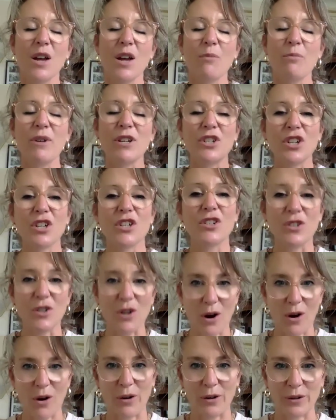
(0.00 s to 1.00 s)
But just
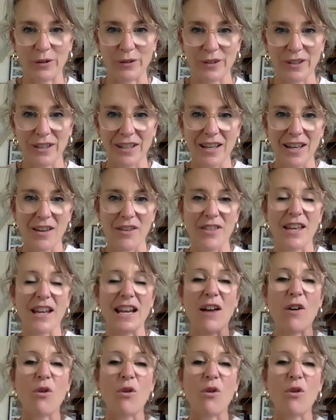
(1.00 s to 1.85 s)
know that